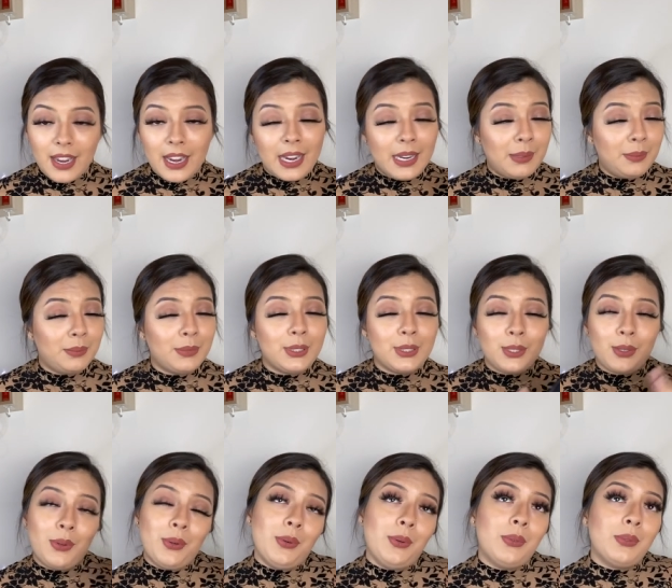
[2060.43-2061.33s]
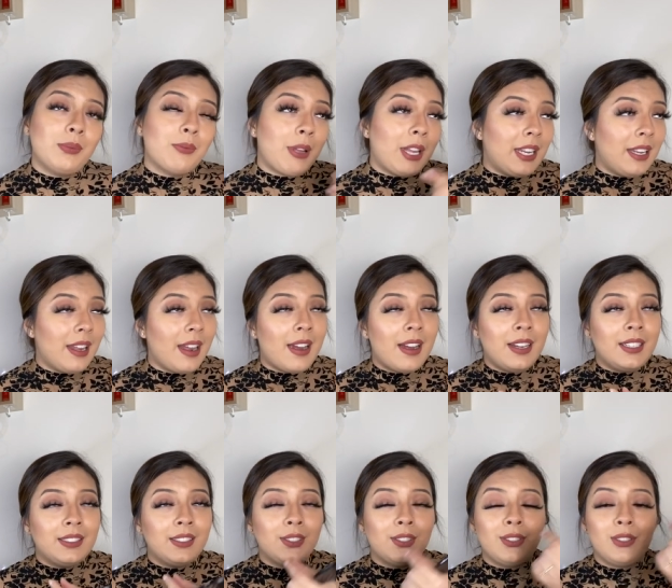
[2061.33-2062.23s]
I'm so, my
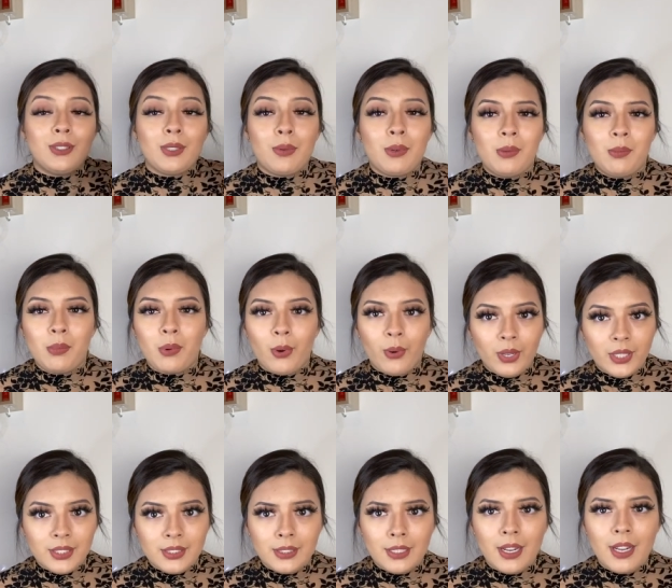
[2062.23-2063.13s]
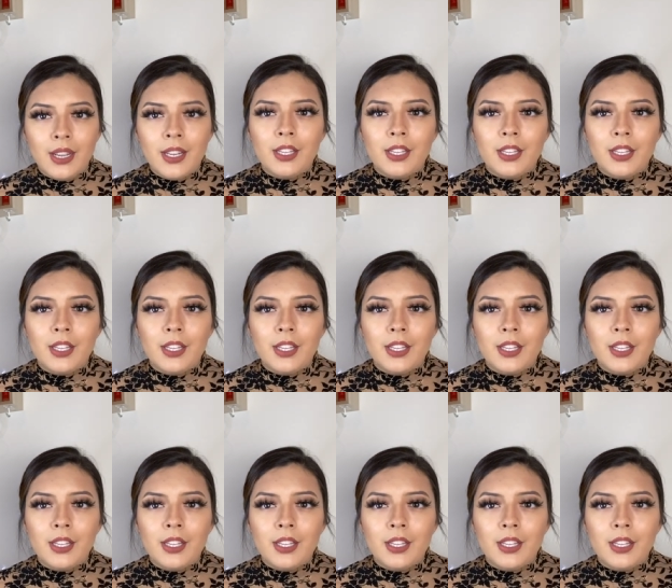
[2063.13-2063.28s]
eyes are so important